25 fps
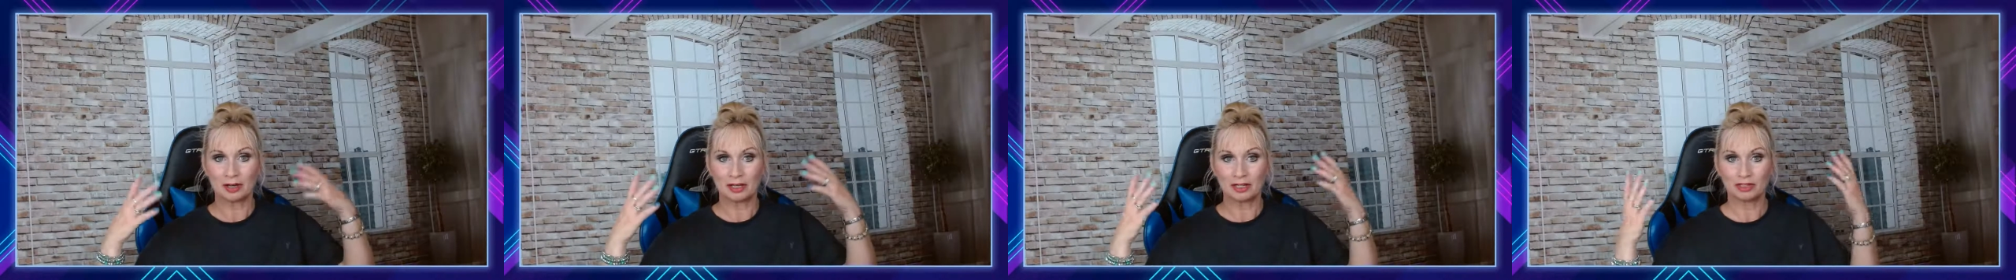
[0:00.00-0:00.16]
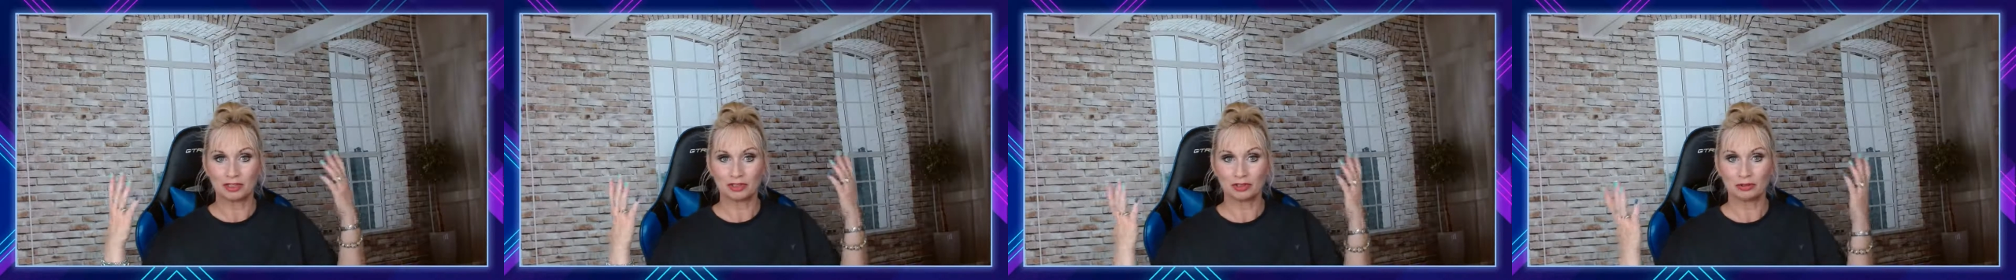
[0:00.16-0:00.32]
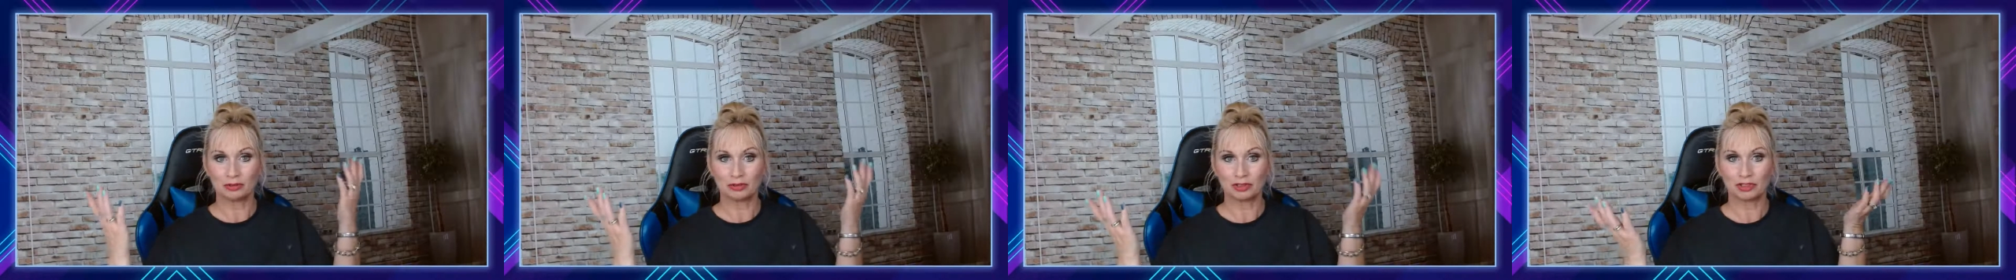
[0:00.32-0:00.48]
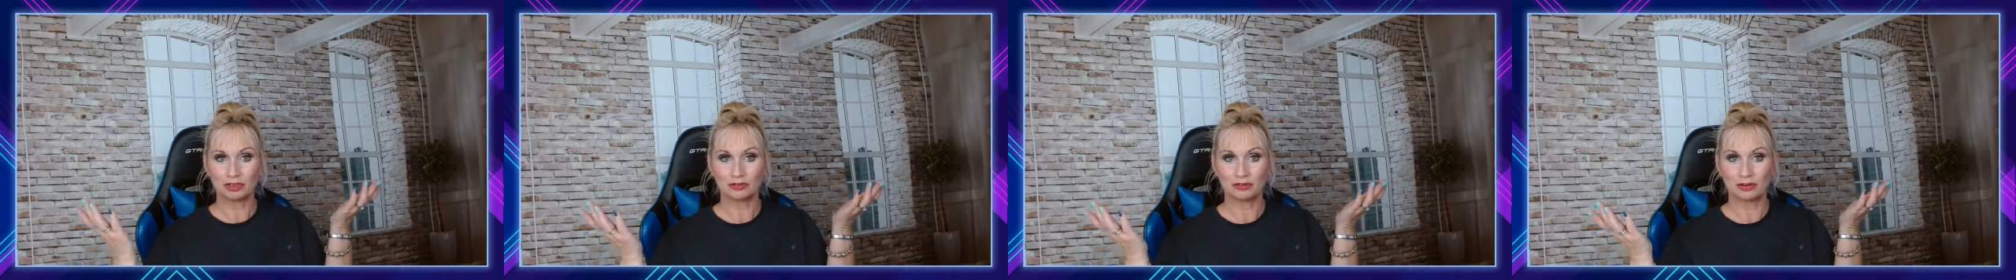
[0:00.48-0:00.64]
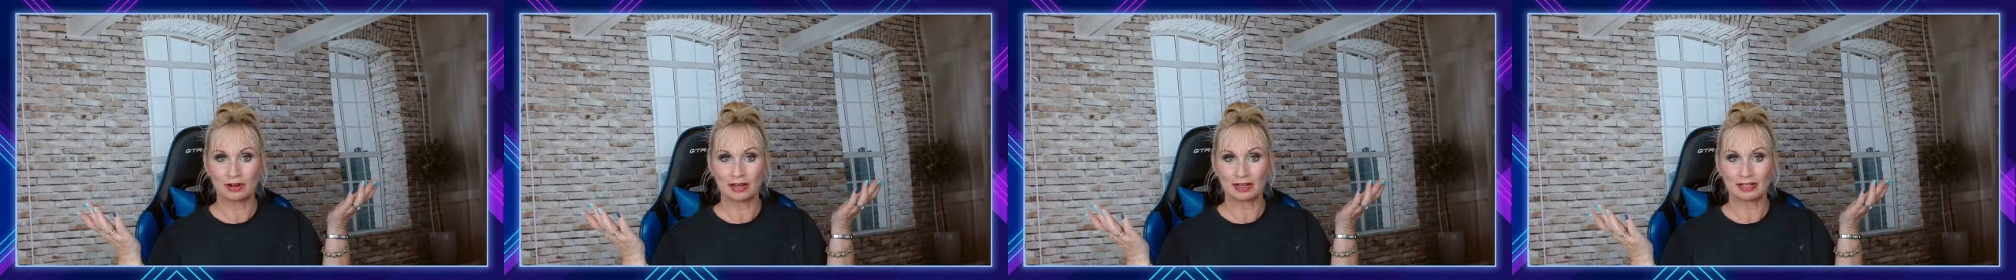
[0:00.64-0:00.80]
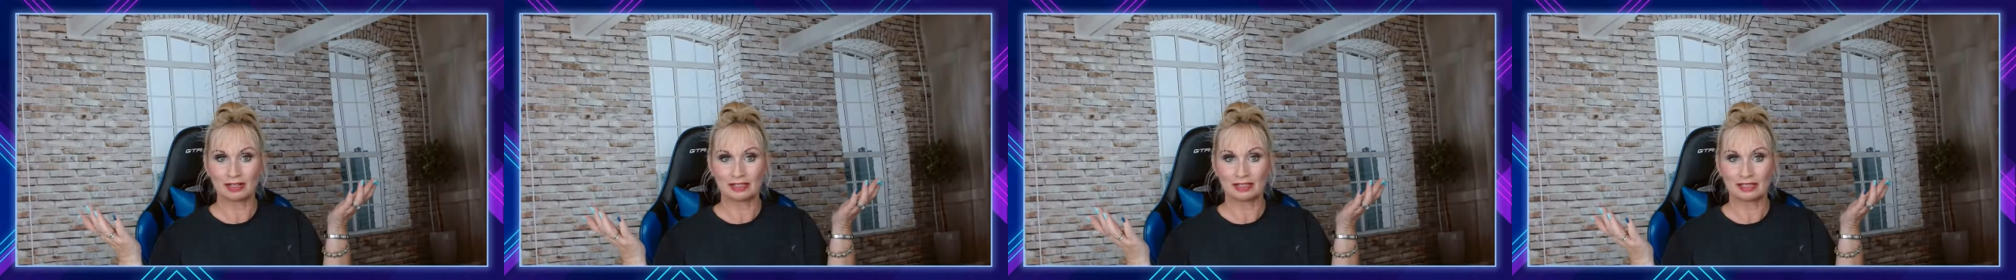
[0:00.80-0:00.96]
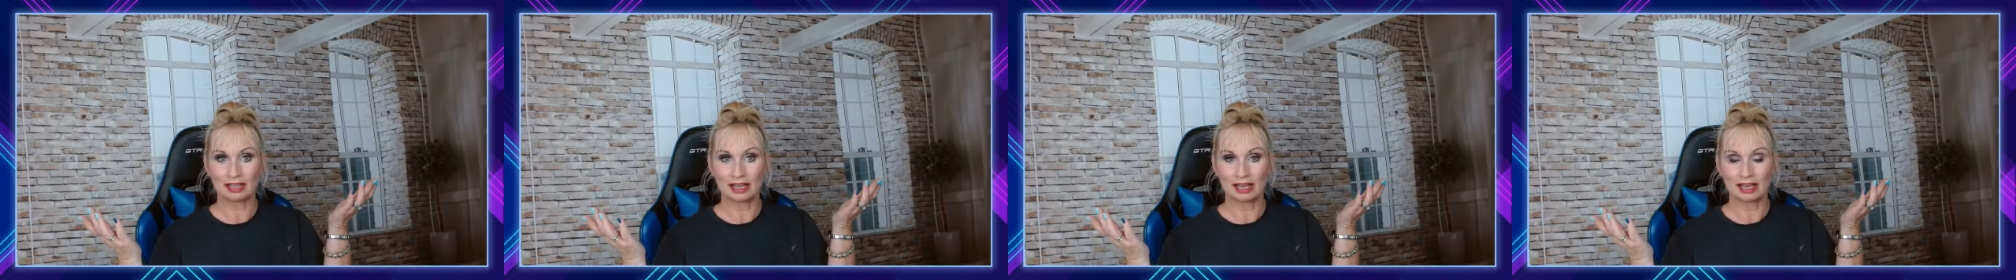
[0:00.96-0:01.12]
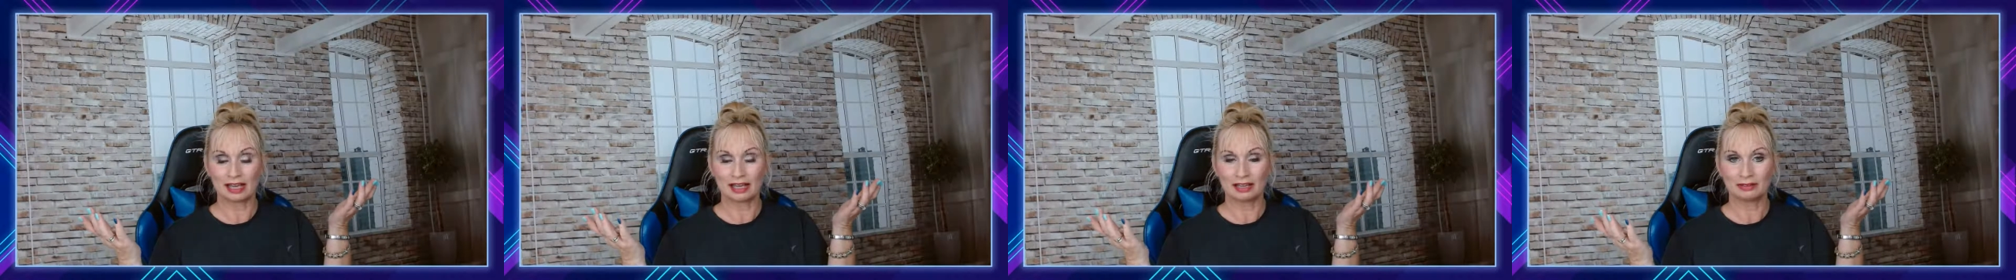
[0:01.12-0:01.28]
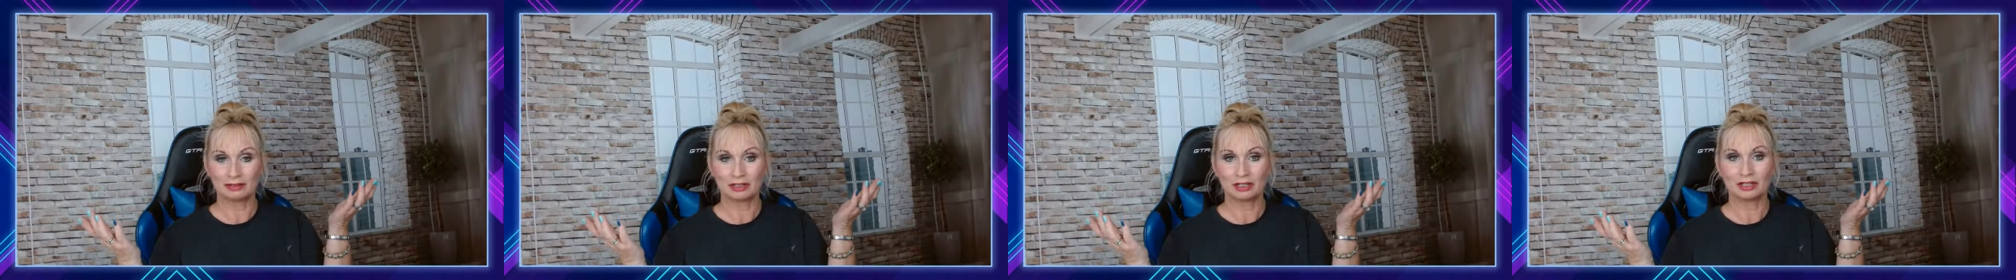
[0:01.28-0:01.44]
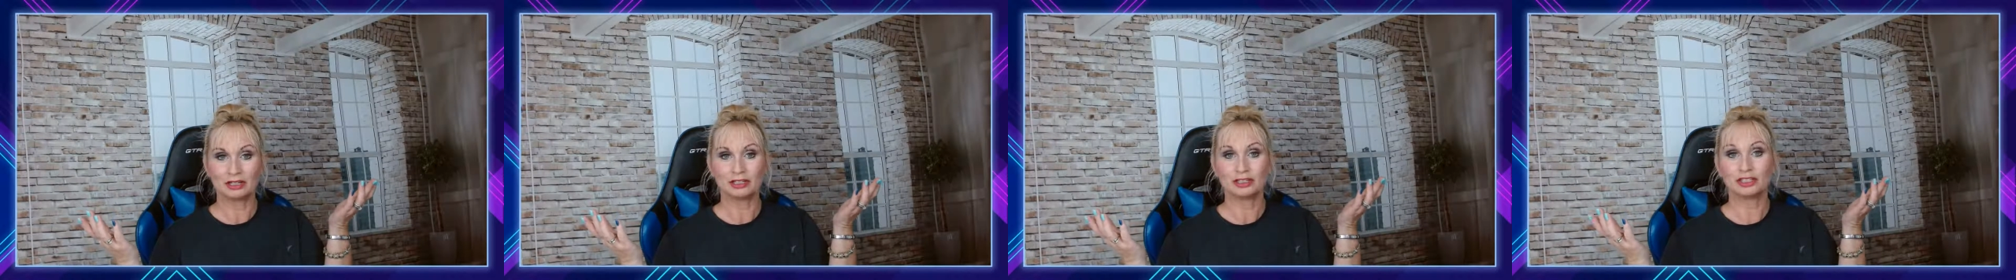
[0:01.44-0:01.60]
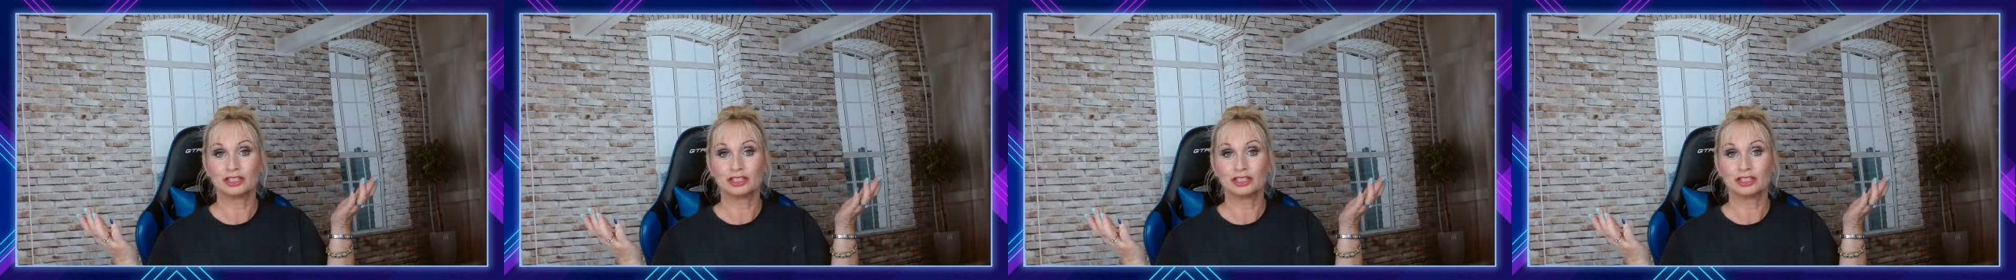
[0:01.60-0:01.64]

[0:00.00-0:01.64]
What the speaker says: my Jewish friends say,